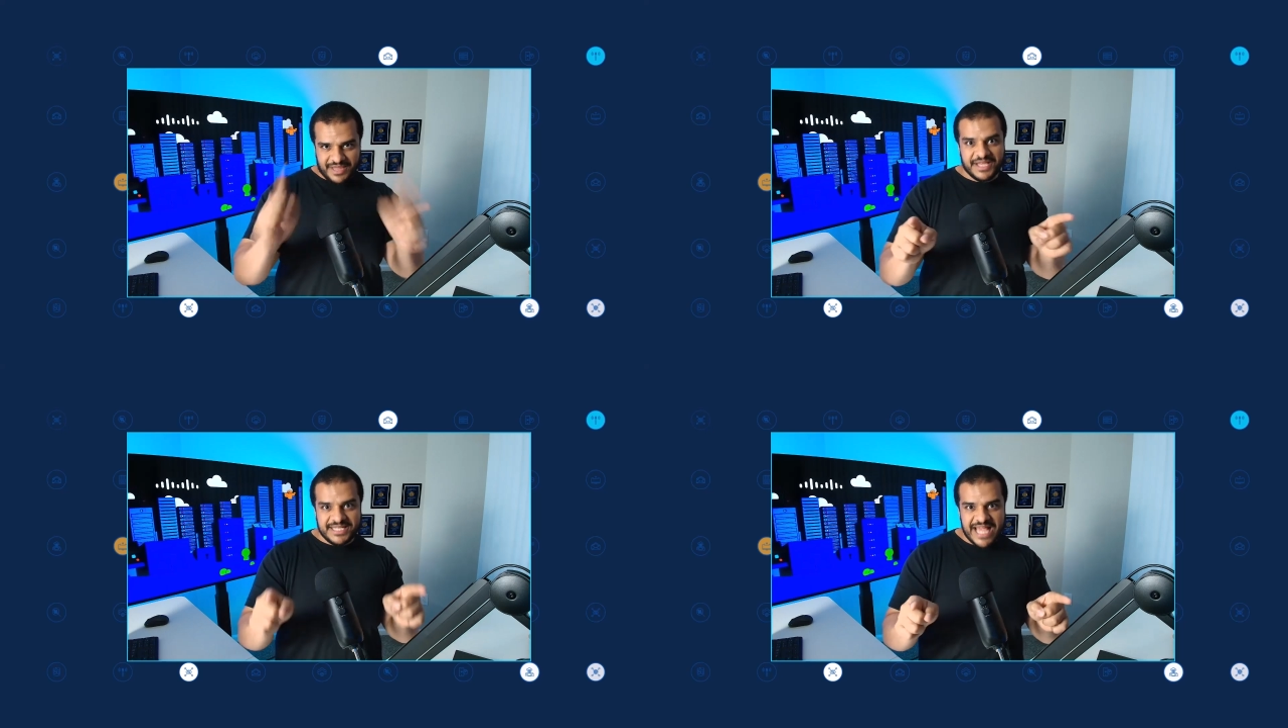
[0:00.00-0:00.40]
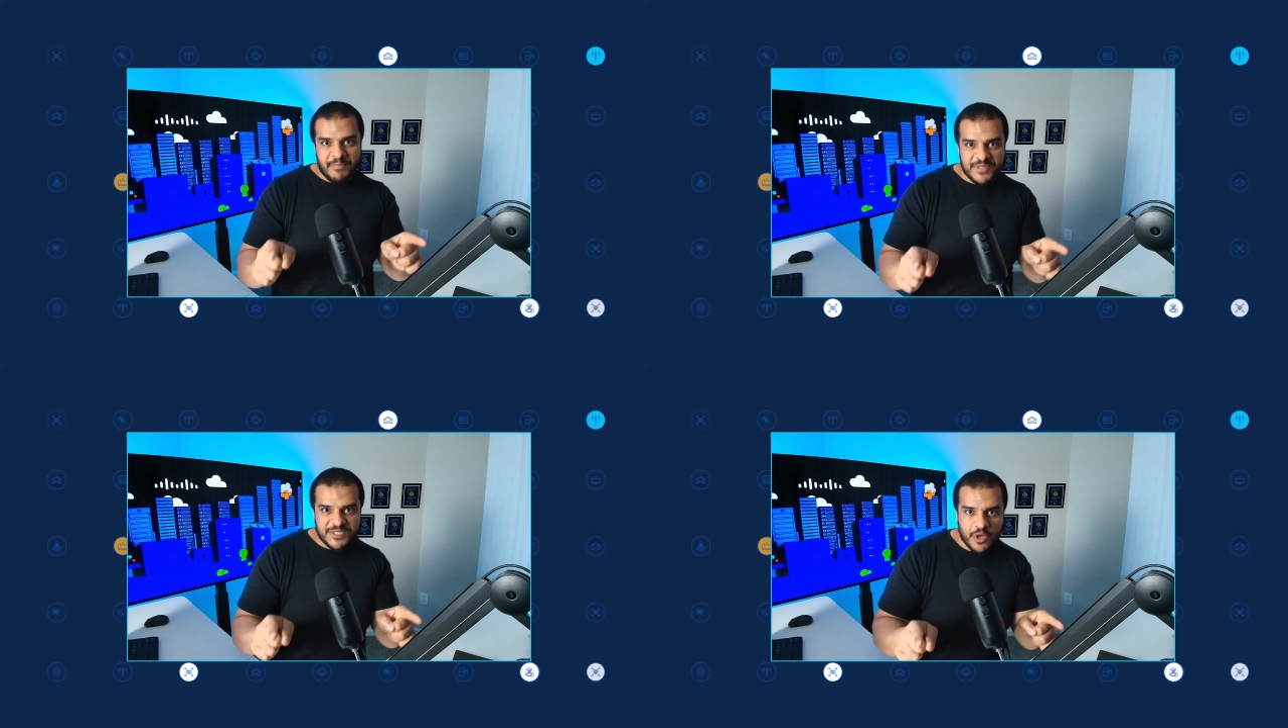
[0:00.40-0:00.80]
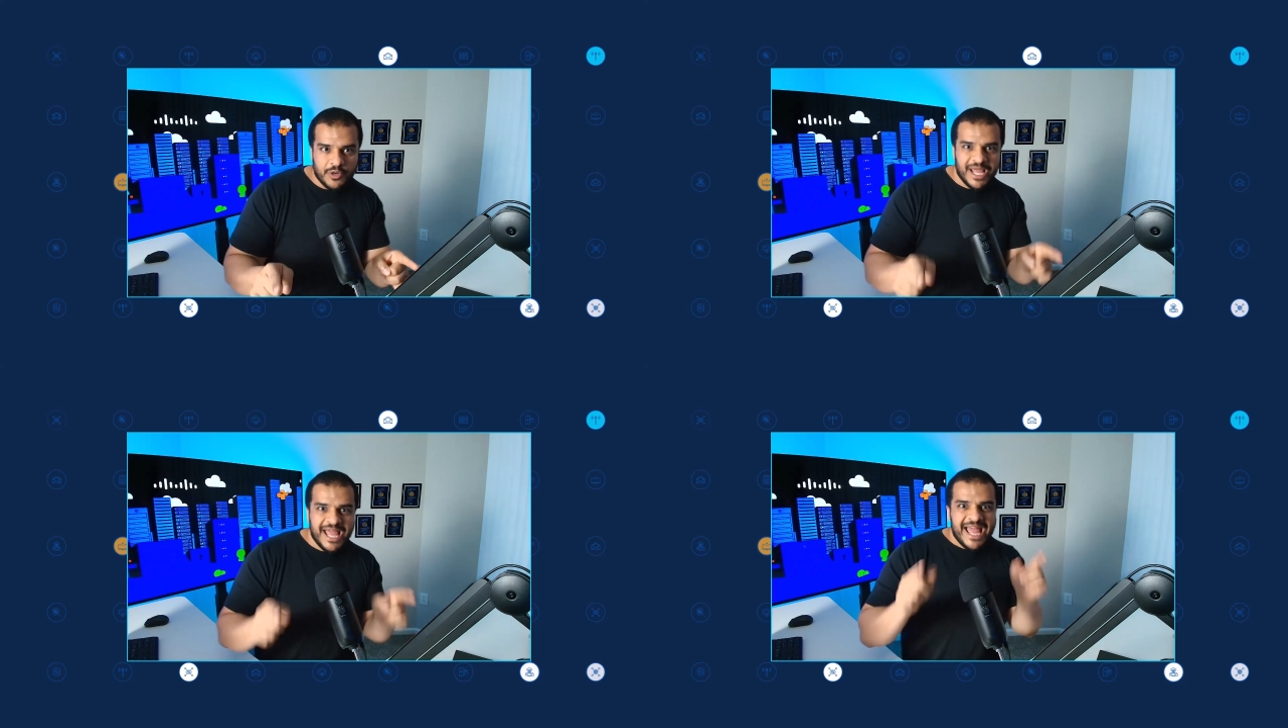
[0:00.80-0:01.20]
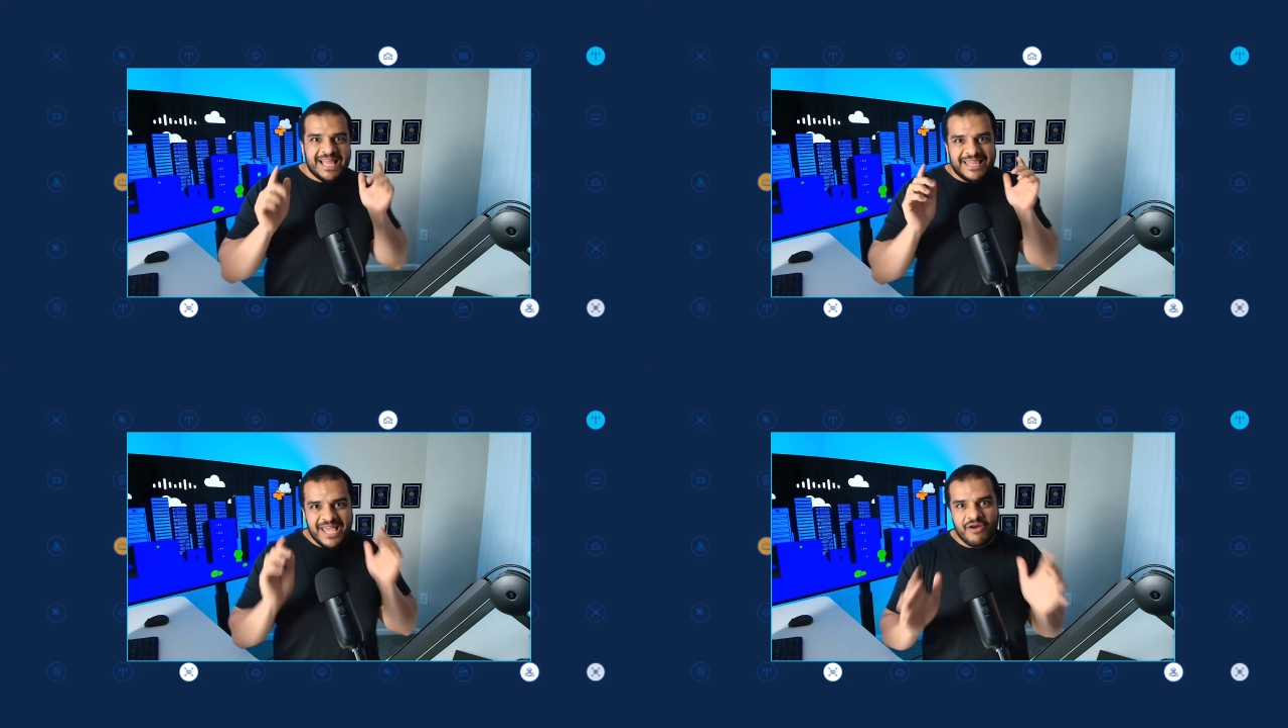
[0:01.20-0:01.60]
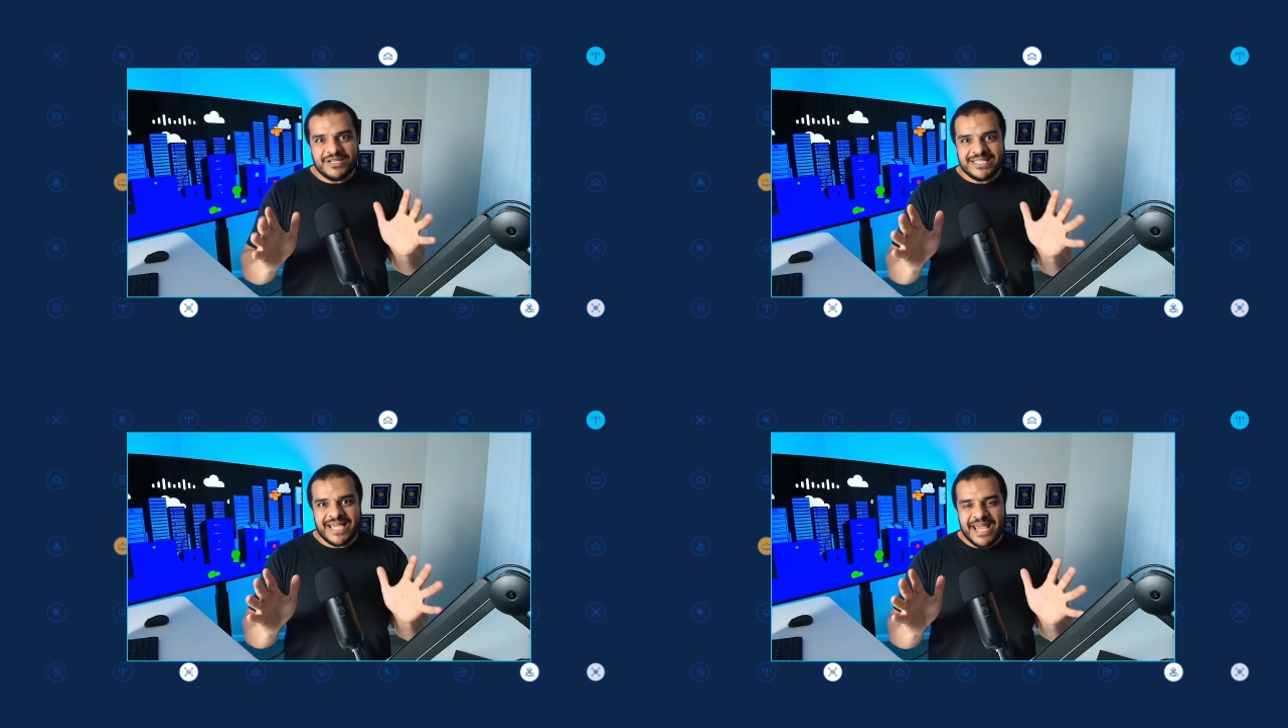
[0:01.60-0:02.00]
In this episode,
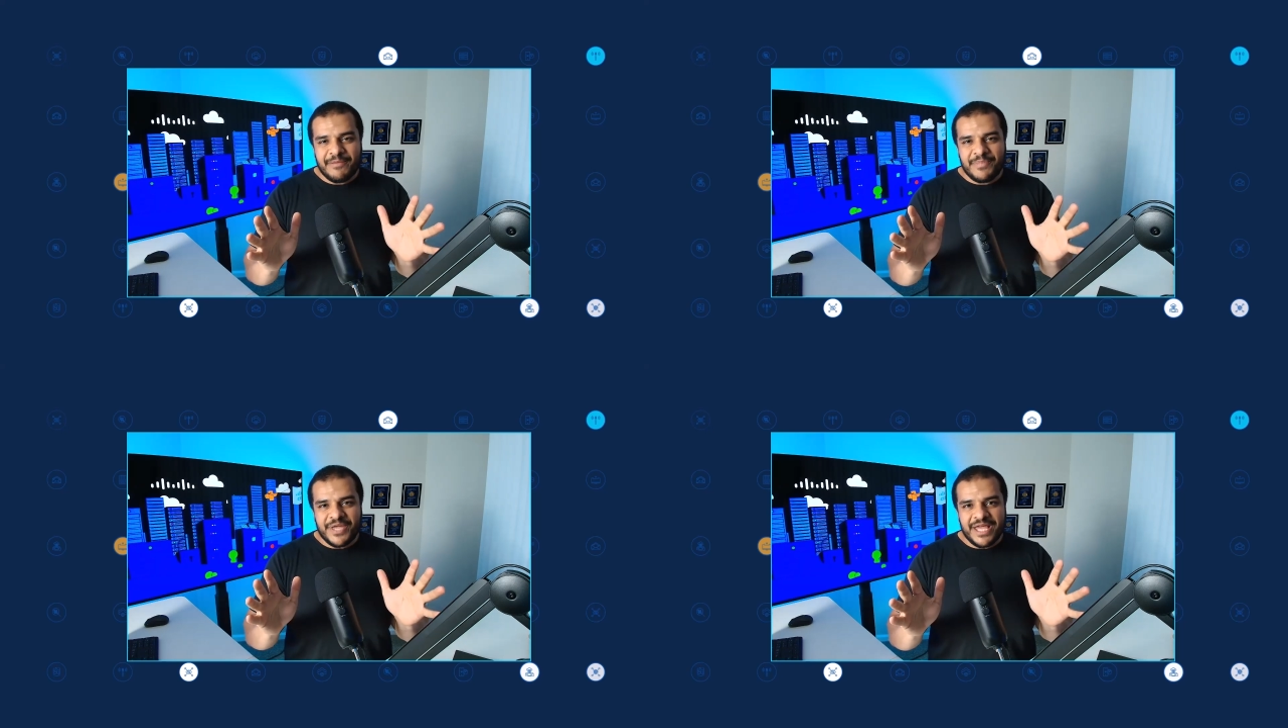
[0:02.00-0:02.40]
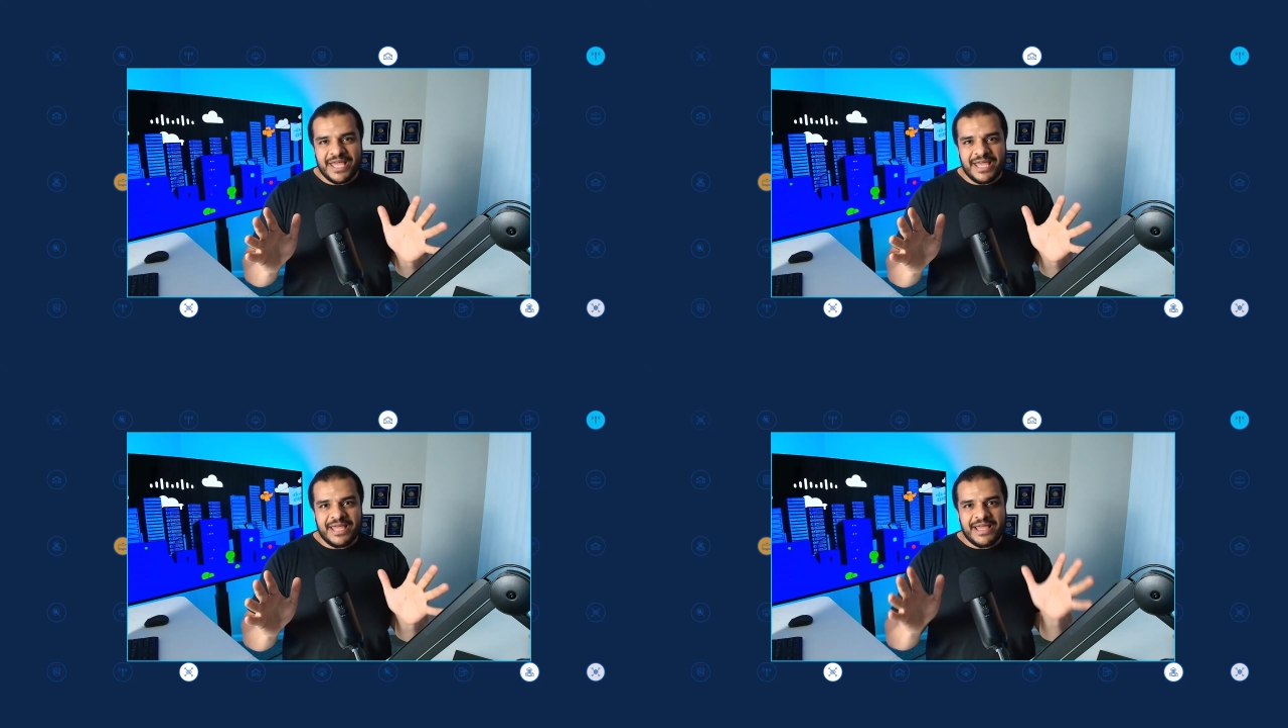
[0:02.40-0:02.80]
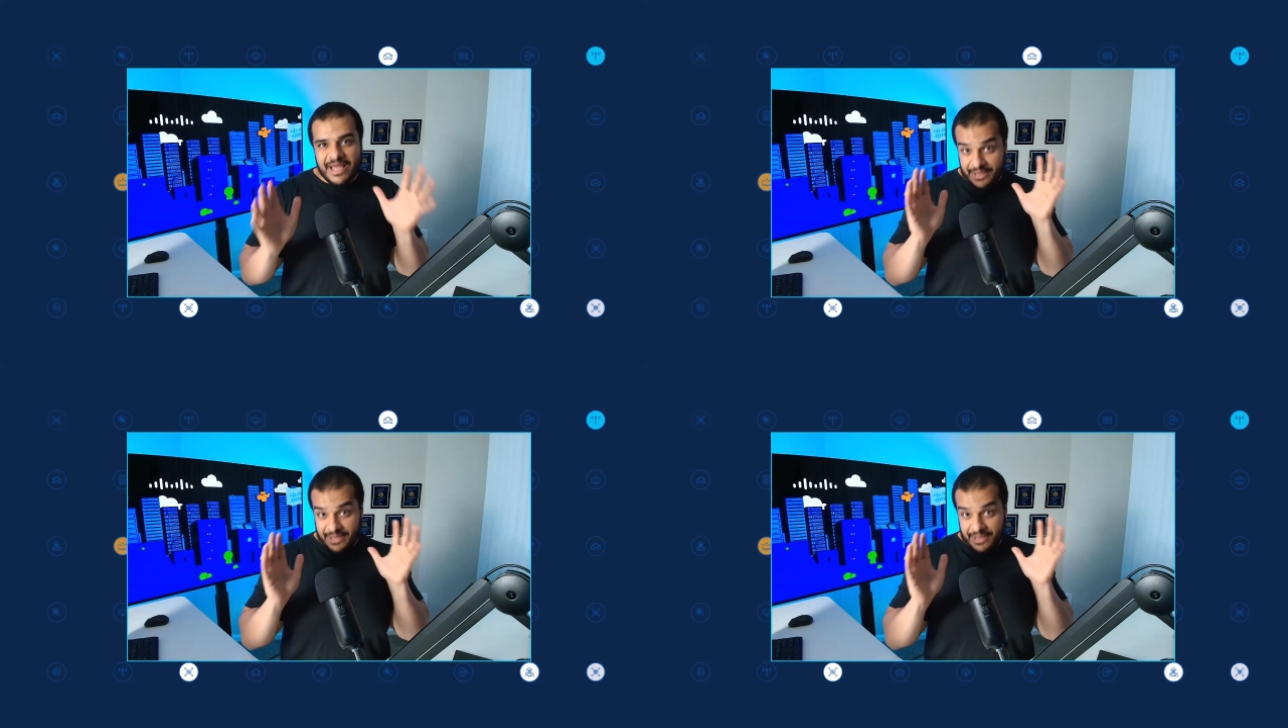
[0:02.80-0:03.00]
there is going to be